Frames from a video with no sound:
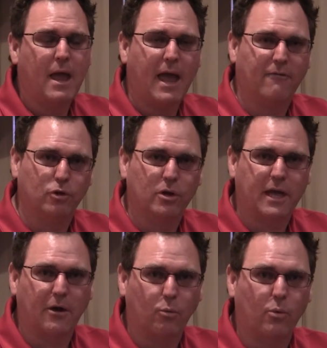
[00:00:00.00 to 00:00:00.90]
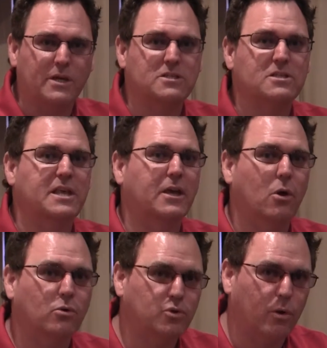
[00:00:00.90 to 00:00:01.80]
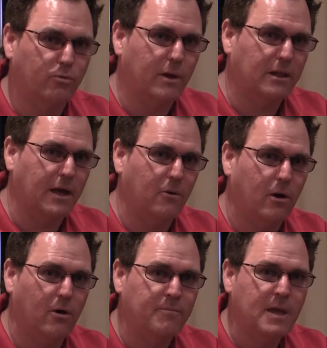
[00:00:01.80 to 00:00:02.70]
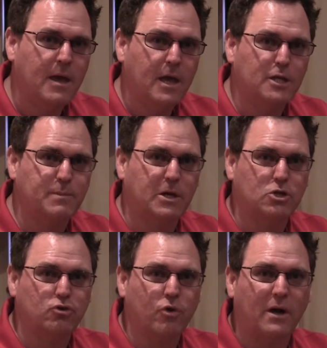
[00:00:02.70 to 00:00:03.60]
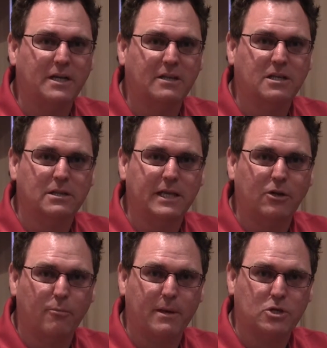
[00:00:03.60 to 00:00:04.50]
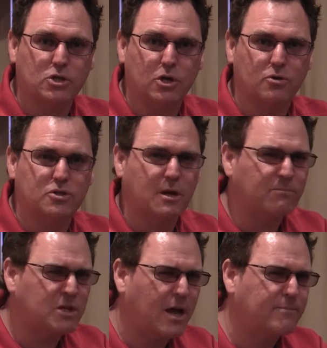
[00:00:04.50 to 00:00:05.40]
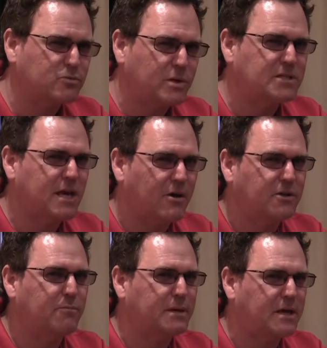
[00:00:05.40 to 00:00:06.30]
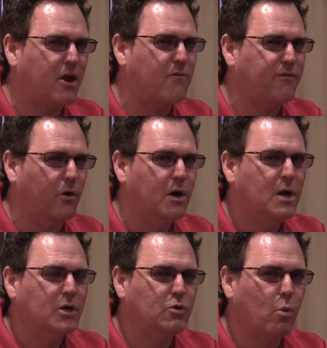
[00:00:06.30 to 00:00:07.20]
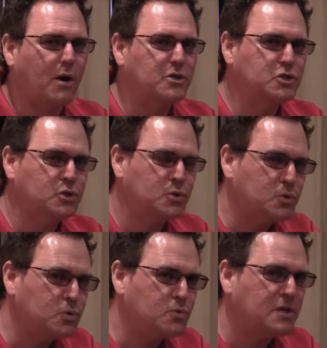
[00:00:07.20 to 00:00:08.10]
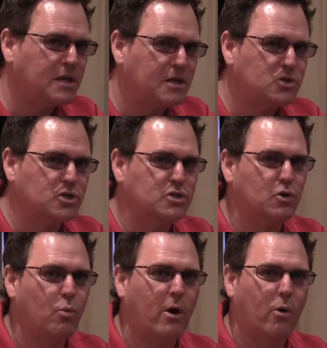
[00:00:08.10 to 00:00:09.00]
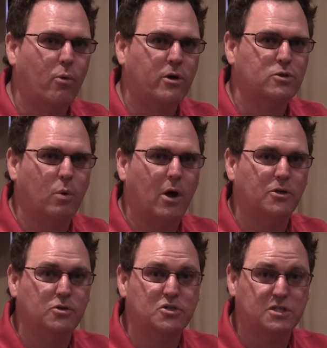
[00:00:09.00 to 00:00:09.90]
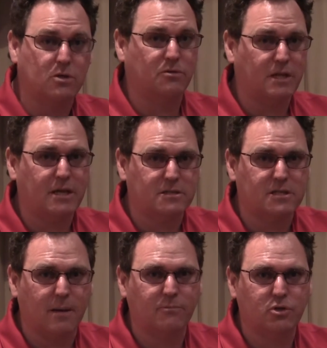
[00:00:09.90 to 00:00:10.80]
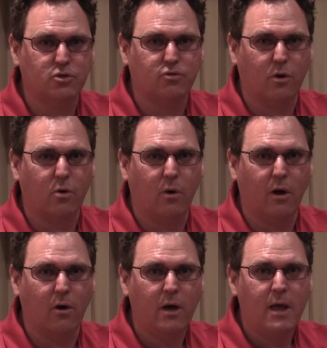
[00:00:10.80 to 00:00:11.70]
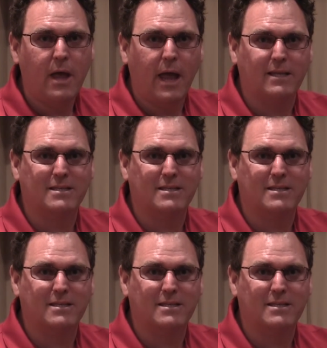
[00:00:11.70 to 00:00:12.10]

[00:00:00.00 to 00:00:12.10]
have looked at, or reasons they go toward RedLine oil, is because they're trying to get to leaner mixtures. Sometimes we tell you, be careful. You want to tune the engine to where it works well. You still need some two-stroke oil. It's